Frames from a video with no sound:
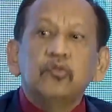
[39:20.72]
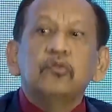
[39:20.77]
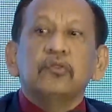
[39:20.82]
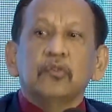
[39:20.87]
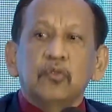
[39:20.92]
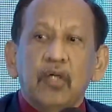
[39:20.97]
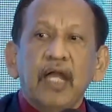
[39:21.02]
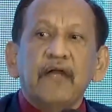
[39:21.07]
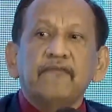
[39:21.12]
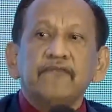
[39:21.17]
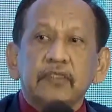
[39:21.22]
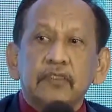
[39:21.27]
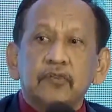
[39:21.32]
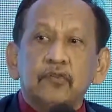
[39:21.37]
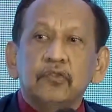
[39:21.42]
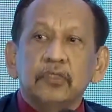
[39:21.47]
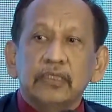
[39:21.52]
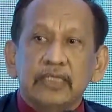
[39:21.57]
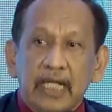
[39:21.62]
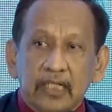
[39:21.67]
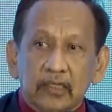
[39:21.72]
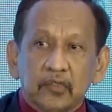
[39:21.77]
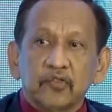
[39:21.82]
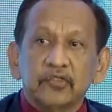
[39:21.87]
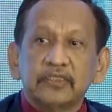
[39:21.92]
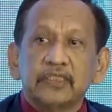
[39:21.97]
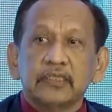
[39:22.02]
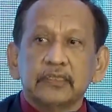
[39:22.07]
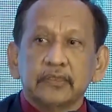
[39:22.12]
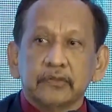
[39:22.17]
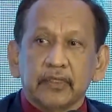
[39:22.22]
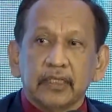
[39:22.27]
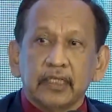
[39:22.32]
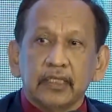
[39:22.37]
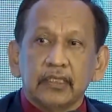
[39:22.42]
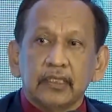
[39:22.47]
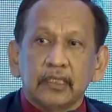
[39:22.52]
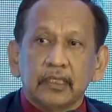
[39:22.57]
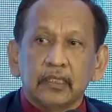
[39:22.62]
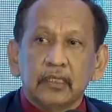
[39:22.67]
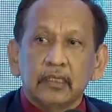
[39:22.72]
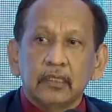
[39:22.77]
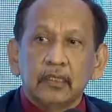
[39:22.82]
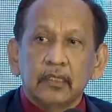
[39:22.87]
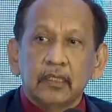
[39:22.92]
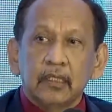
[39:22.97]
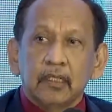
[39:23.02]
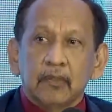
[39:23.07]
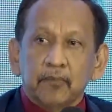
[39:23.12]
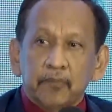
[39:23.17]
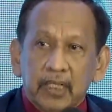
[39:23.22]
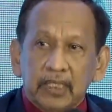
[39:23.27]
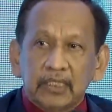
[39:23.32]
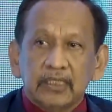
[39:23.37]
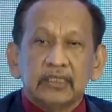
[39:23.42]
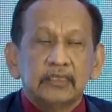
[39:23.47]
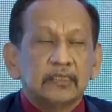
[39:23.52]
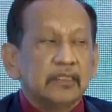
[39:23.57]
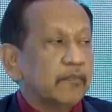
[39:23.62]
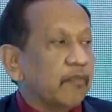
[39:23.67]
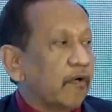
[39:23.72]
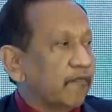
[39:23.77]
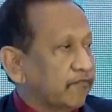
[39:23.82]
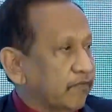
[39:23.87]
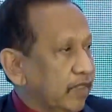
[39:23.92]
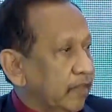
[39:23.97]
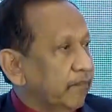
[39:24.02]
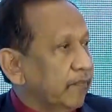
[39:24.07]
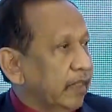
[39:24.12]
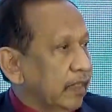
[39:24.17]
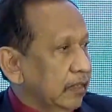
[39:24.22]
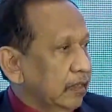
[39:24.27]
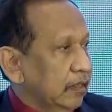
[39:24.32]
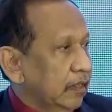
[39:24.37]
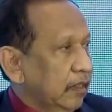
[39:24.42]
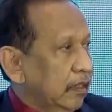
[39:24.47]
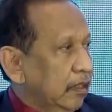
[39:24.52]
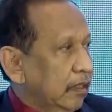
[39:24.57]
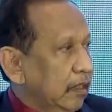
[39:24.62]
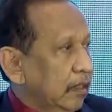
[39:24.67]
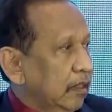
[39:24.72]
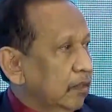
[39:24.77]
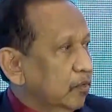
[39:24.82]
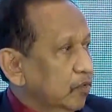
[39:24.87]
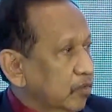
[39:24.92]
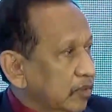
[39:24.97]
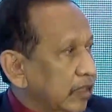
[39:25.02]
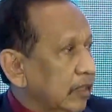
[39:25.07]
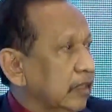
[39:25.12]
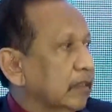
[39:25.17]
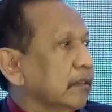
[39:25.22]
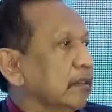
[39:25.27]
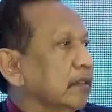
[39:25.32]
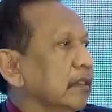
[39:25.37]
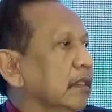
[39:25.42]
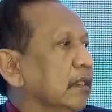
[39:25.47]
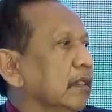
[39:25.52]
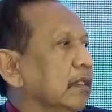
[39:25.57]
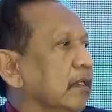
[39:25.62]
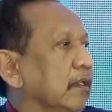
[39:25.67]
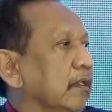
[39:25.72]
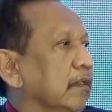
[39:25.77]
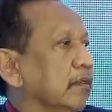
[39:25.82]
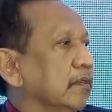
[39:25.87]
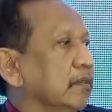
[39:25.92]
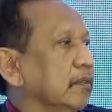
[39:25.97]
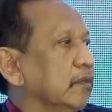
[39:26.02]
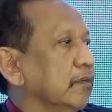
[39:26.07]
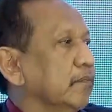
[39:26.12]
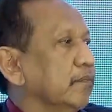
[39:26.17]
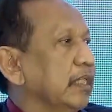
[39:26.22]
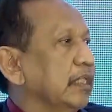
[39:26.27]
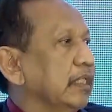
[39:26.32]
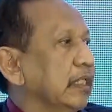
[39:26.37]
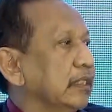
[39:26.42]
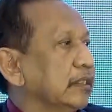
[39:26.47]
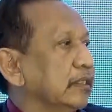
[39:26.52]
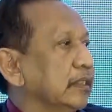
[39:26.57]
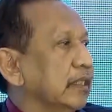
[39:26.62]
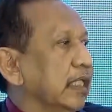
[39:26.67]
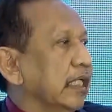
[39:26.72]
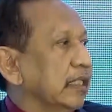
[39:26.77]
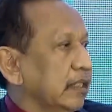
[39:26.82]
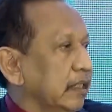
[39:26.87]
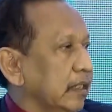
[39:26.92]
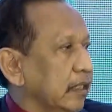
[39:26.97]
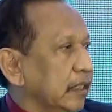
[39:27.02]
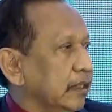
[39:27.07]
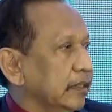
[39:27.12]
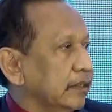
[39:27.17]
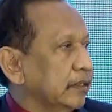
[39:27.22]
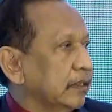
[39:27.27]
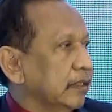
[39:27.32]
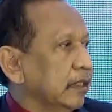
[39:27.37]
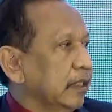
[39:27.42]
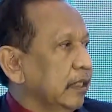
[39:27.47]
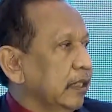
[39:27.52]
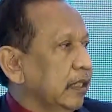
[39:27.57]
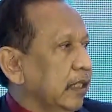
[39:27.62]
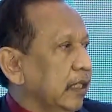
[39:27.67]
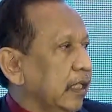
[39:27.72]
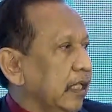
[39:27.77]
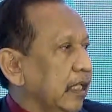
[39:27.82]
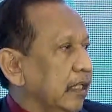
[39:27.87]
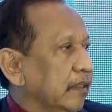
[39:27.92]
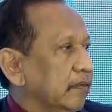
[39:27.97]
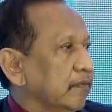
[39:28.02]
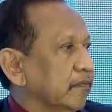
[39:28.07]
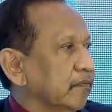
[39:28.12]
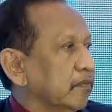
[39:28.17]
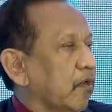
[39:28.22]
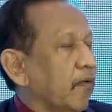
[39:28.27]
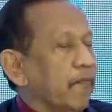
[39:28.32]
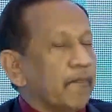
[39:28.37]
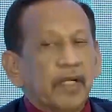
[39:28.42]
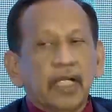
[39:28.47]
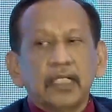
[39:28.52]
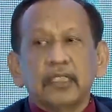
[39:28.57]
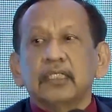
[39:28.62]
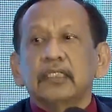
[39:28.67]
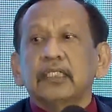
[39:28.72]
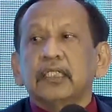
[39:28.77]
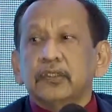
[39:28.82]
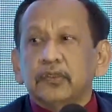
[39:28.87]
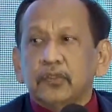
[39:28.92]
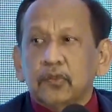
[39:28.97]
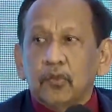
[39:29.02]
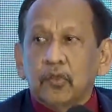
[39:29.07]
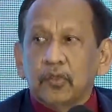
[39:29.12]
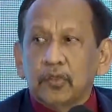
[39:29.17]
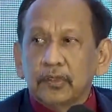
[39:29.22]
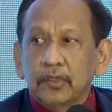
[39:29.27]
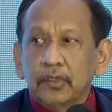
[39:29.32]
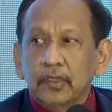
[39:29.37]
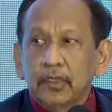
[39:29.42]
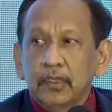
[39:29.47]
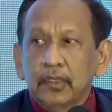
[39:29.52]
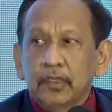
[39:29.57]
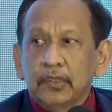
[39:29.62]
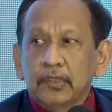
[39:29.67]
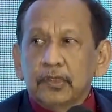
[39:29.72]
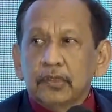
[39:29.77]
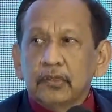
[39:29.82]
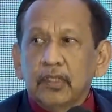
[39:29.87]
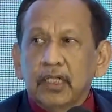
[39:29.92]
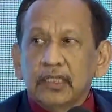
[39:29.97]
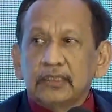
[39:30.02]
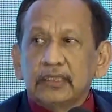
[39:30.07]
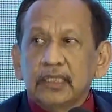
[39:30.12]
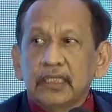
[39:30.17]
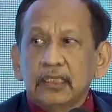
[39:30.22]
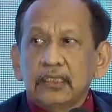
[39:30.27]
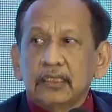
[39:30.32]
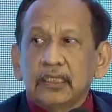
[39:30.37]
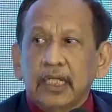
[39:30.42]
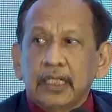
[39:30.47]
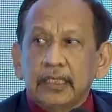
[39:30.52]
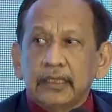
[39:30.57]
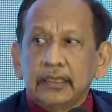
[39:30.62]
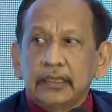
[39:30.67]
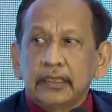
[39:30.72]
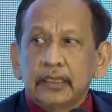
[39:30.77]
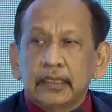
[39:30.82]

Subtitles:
have a good diagnosis already, but in terms of treatment, you need, medication adherence and compliance and so on. So I think, and